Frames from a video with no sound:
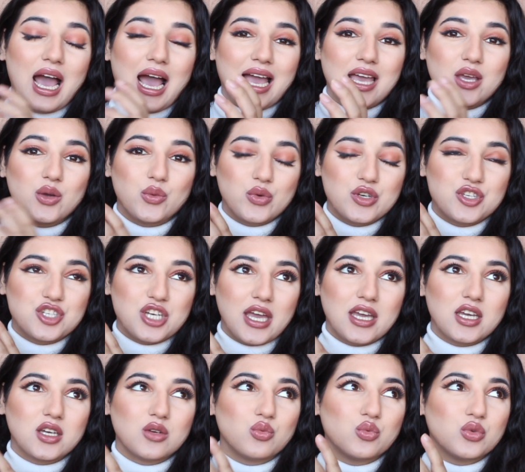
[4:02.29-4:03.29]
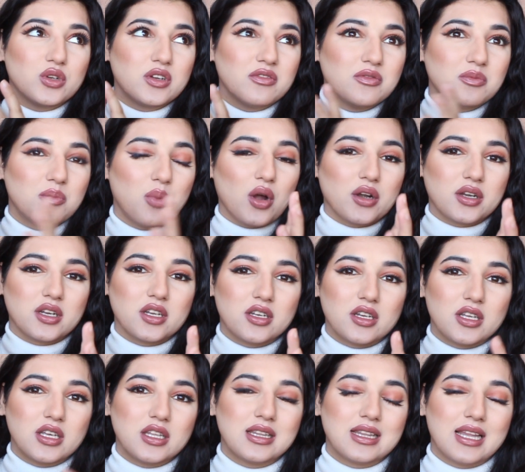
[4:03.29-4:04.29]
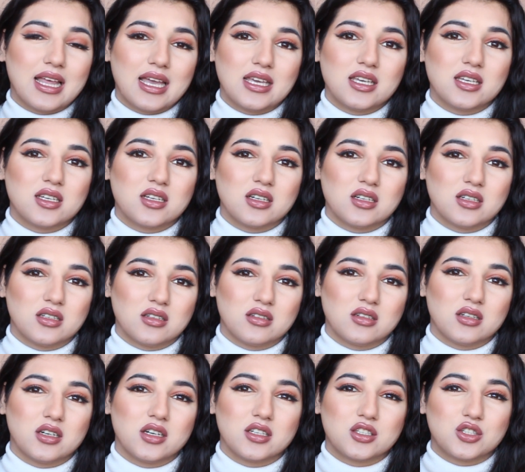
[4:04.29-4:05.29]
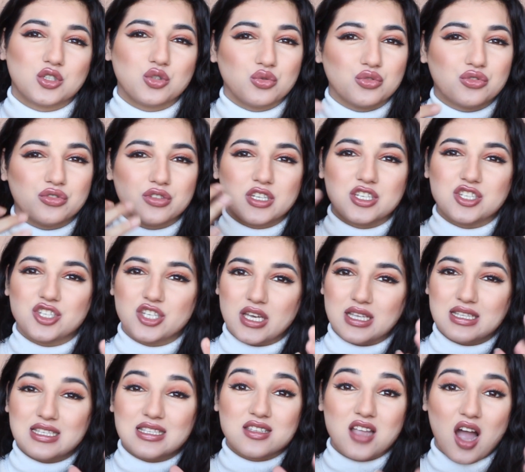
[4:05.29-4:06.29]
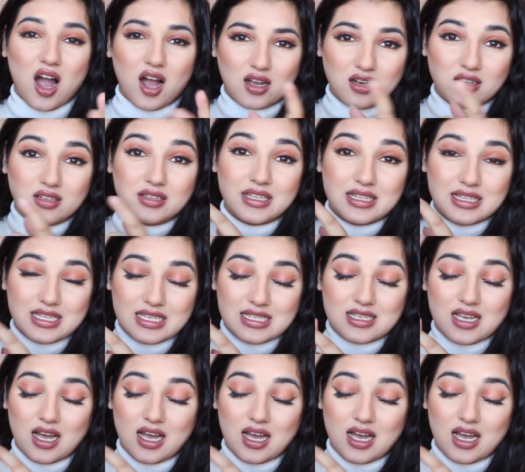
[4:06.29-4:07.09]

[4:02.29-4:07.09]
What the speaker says: I wish I would have bought it in like 2-3 shades darker than this